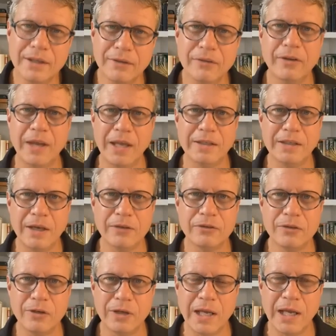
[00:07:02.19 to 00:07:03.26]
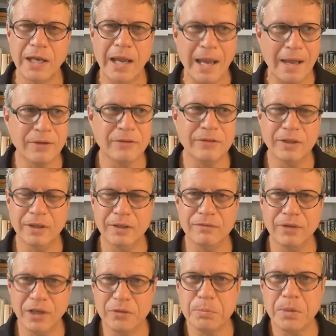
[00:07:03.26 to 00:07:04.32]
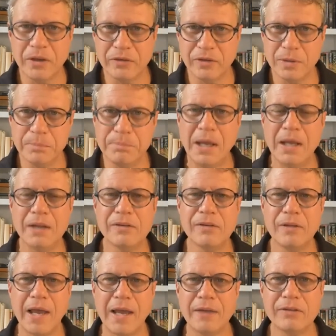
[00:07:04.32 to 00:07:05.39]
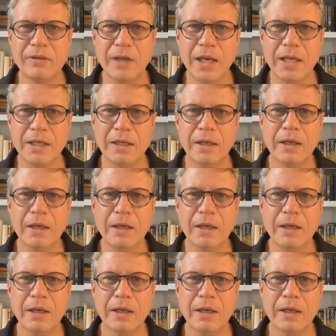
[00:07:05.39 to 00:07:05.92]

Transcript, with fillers: said yesterday, as did Vice President Pence last night.